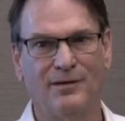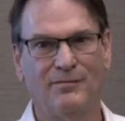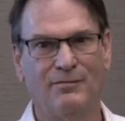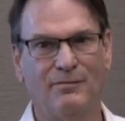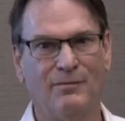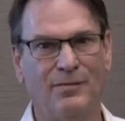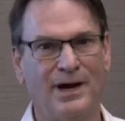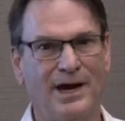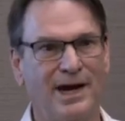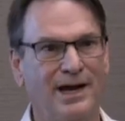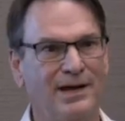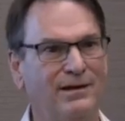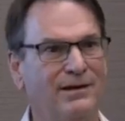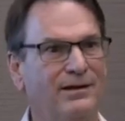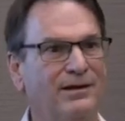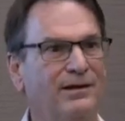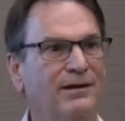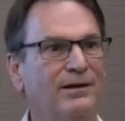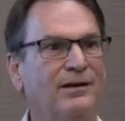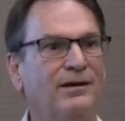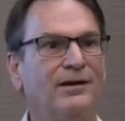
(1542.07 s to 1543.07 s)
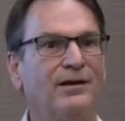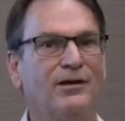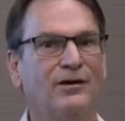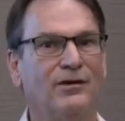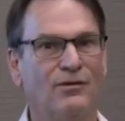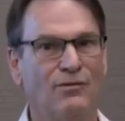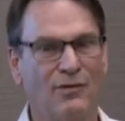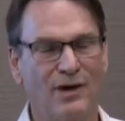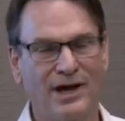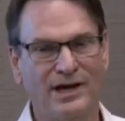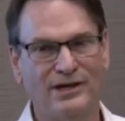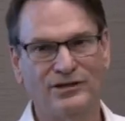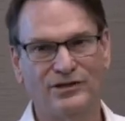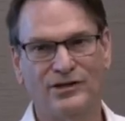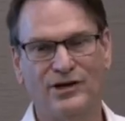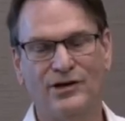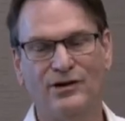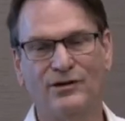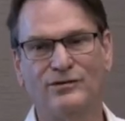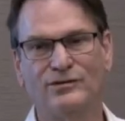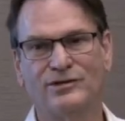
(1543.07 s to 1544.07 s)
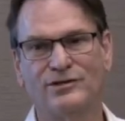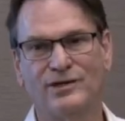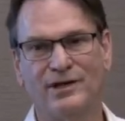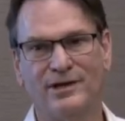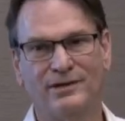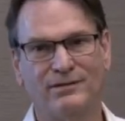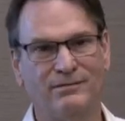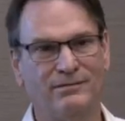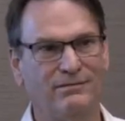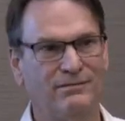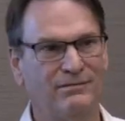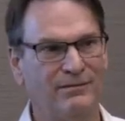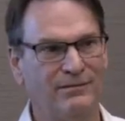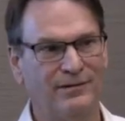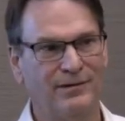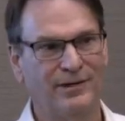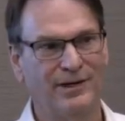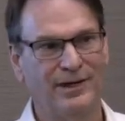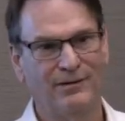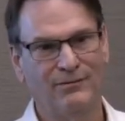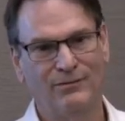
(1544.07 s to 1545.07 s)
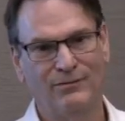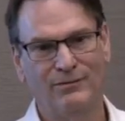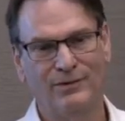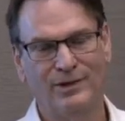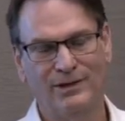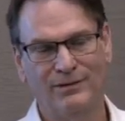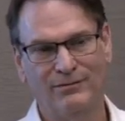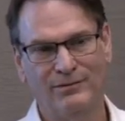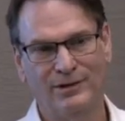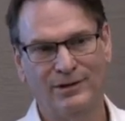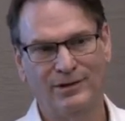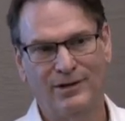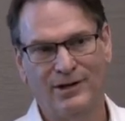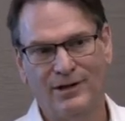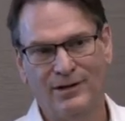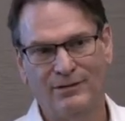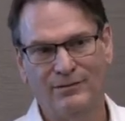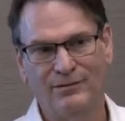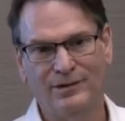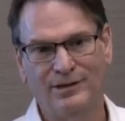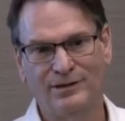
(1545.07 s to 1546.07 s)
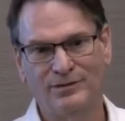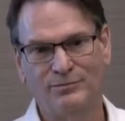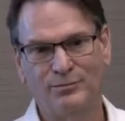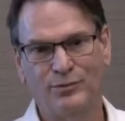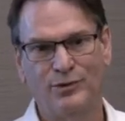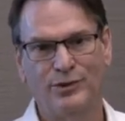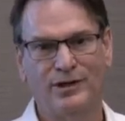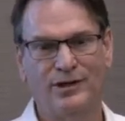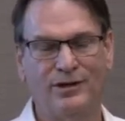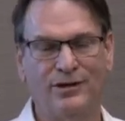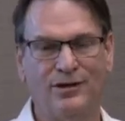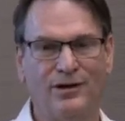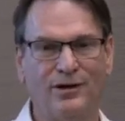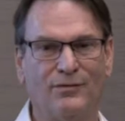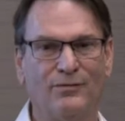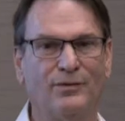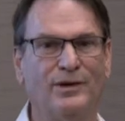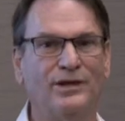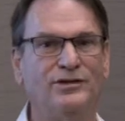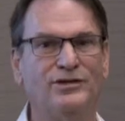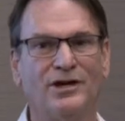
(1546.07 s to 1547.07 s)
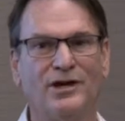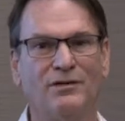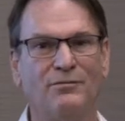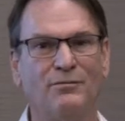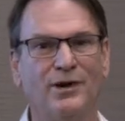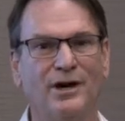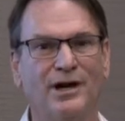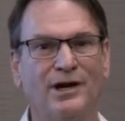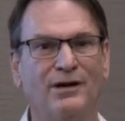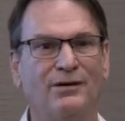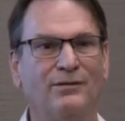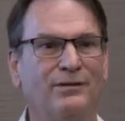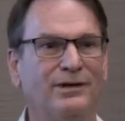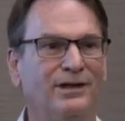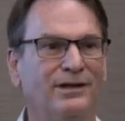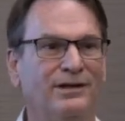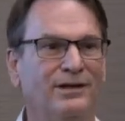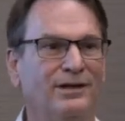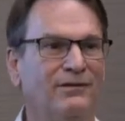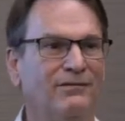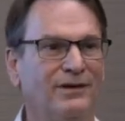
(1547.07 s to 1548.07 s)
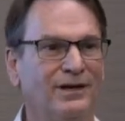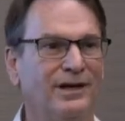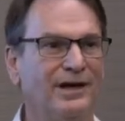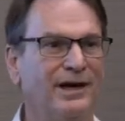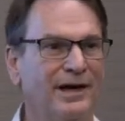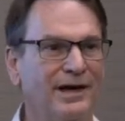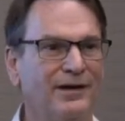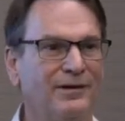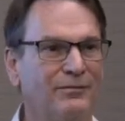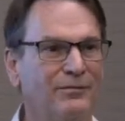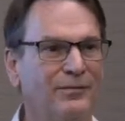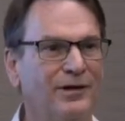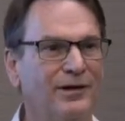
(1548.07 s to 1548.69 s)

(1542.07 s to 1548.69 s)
But gray stones that we would always put in our reject pile, we didn't even cut them.